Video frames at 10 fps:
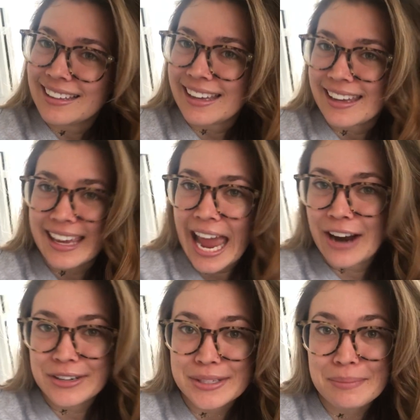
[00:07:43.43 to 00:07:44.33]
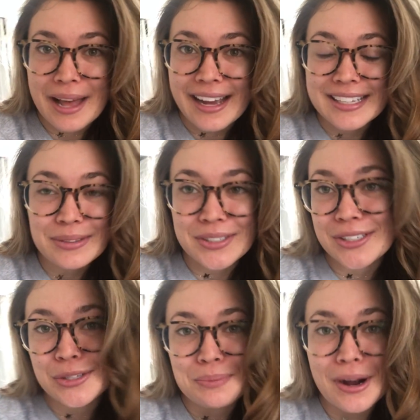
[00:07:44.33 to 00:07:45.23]
like hair supplies, which
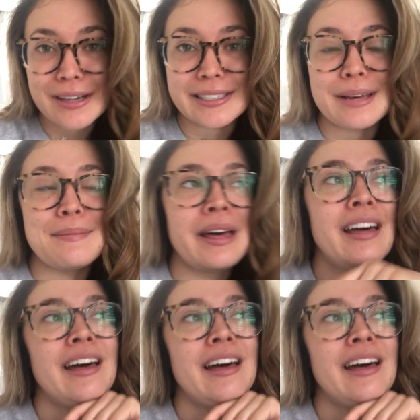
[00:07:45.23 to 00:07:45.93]
is super awesome.